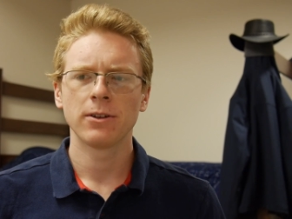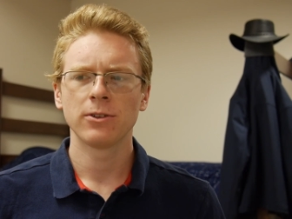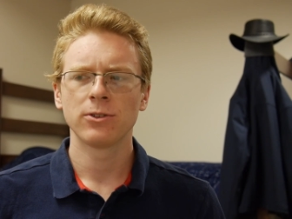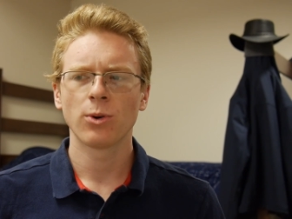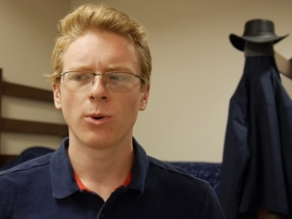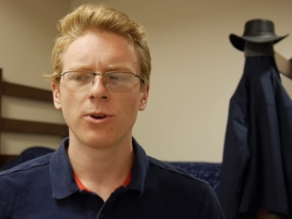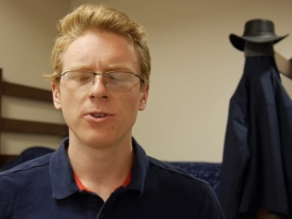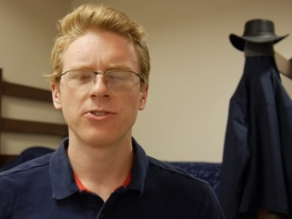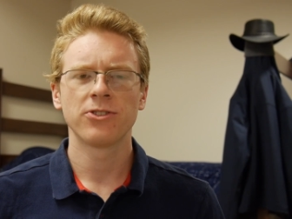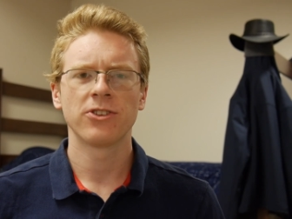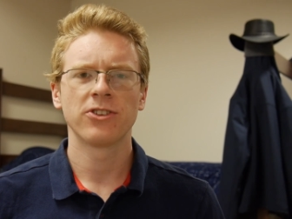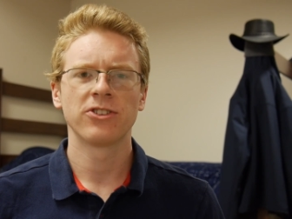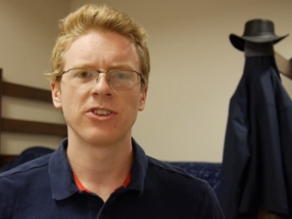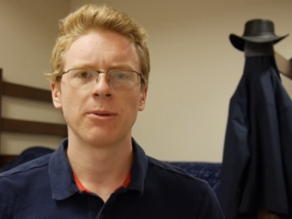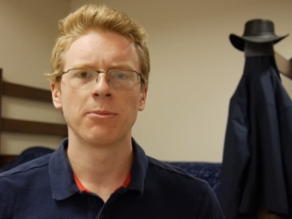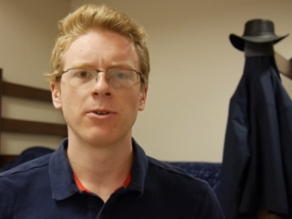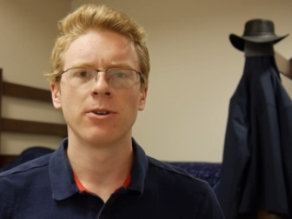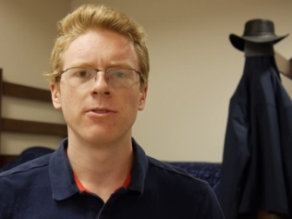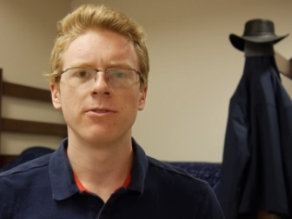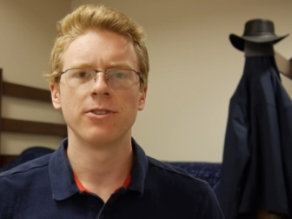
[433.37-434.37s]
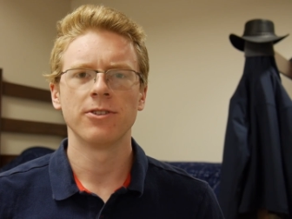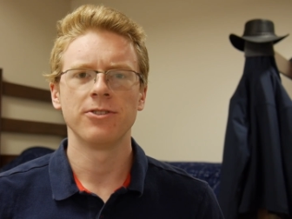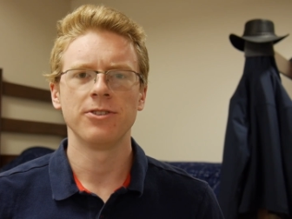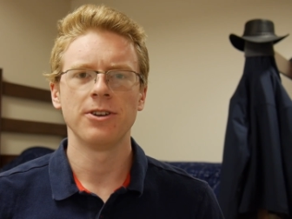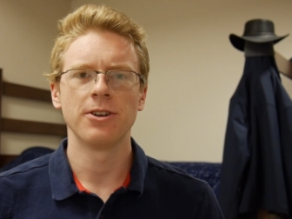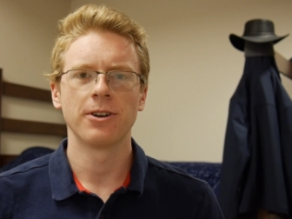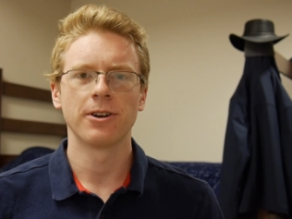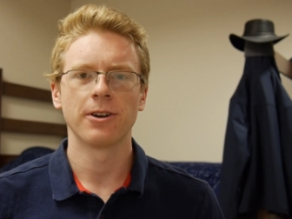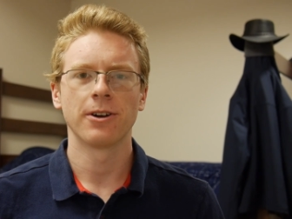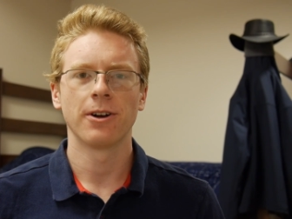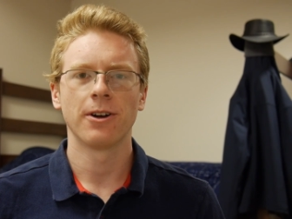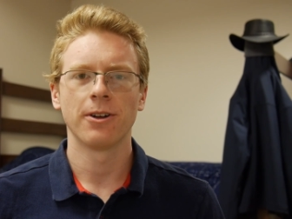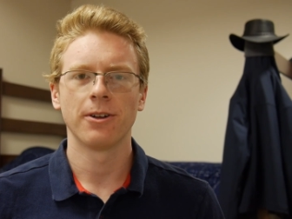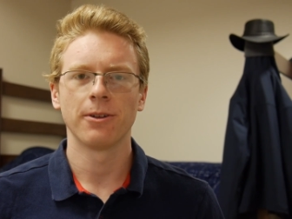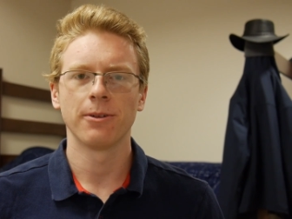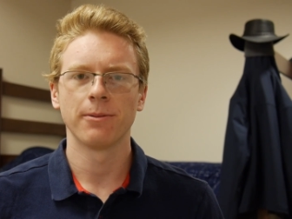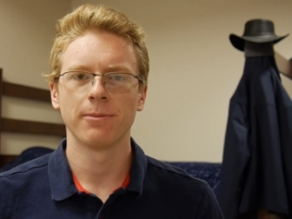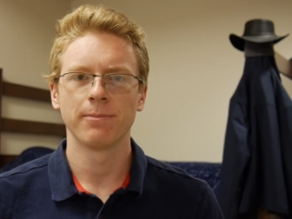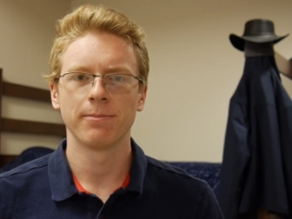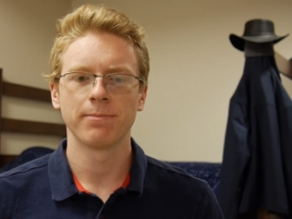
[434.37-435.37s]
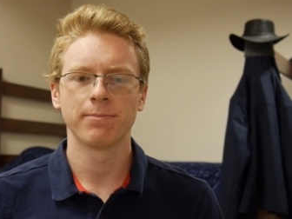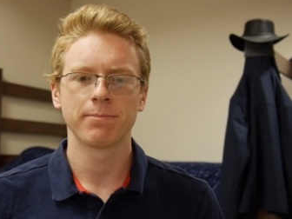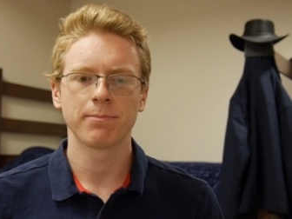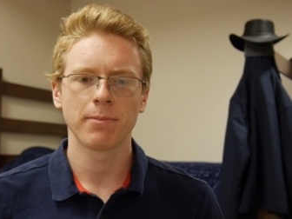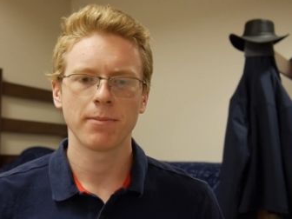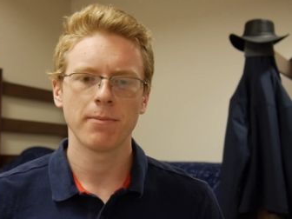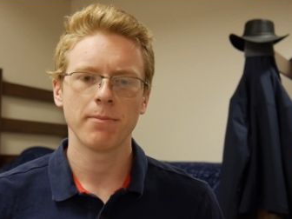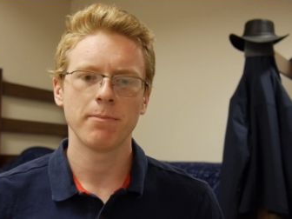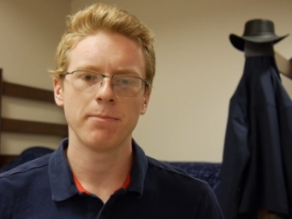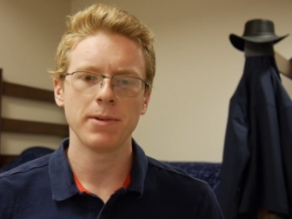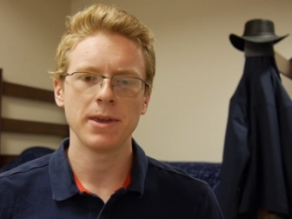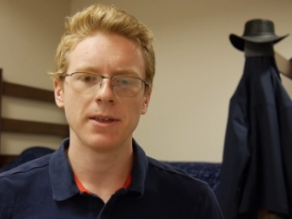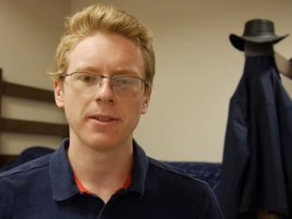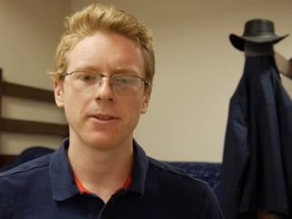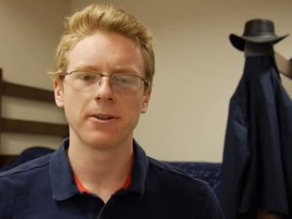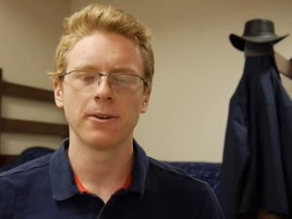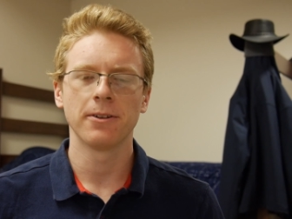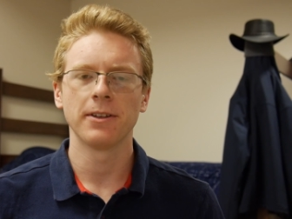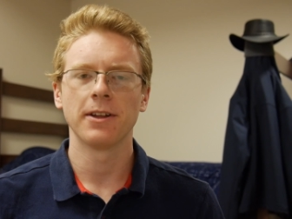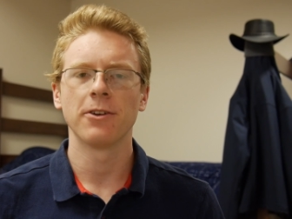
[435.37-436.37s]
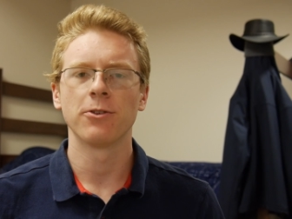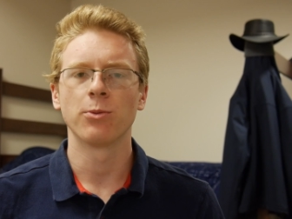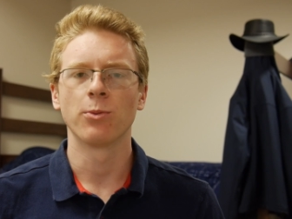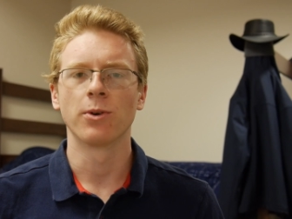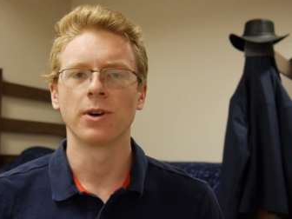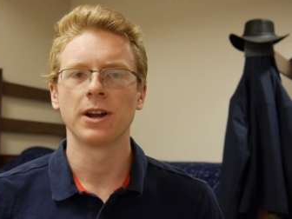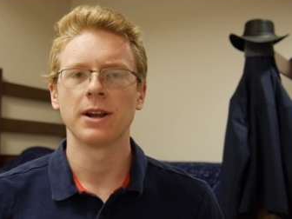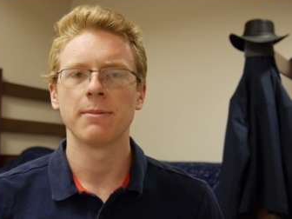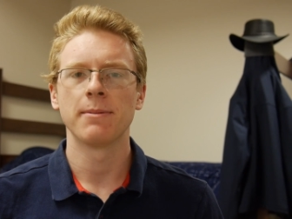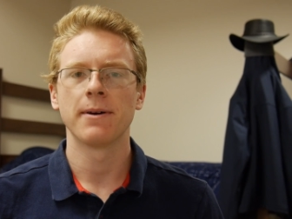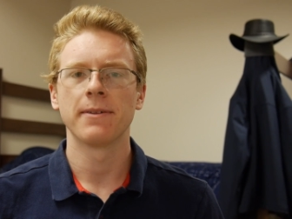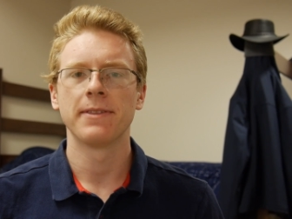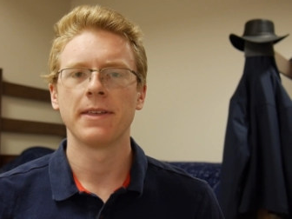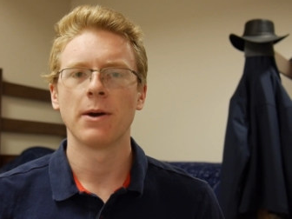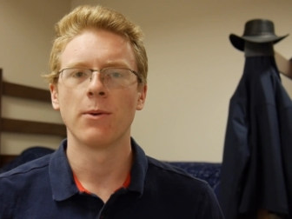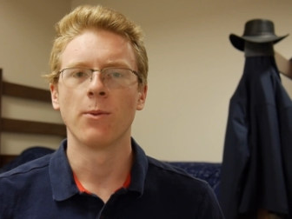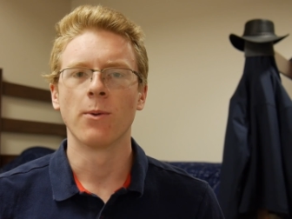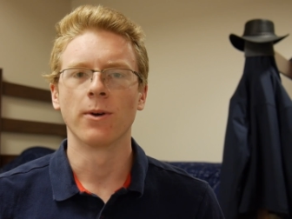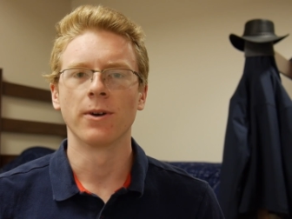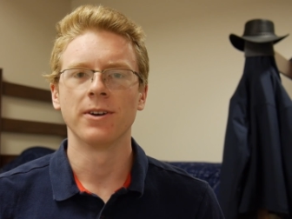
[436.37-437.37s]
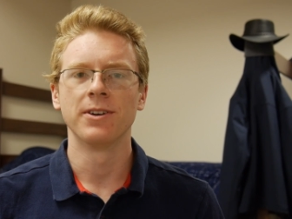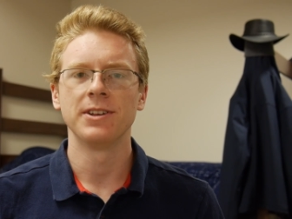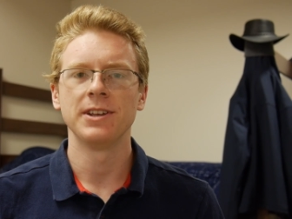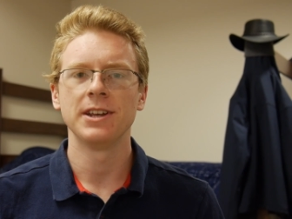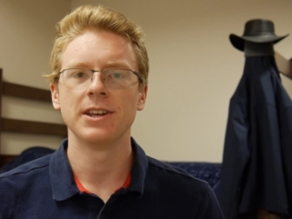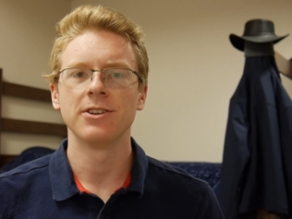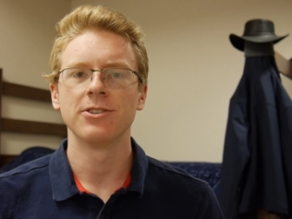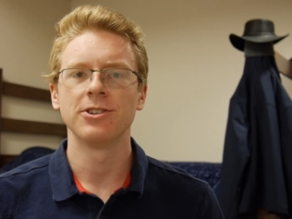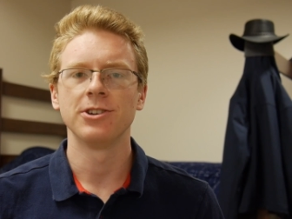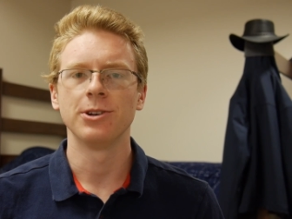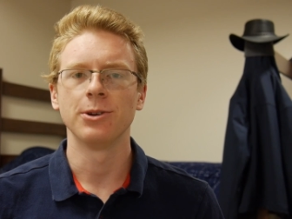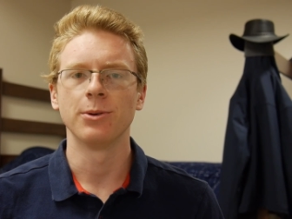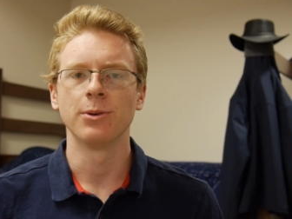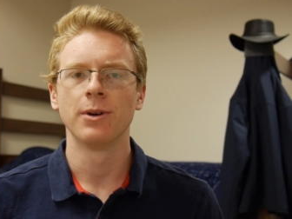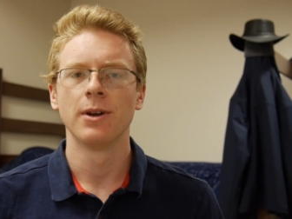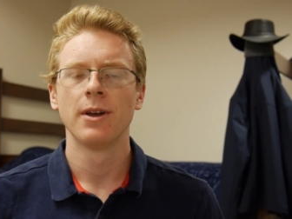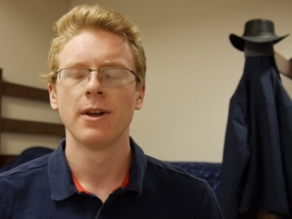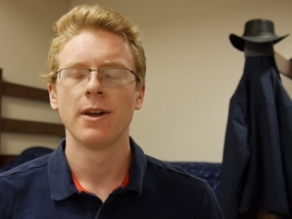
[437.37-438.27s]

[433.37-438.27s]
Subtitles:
towards the summer of this year, I'll be a little less worried about that warranty issue.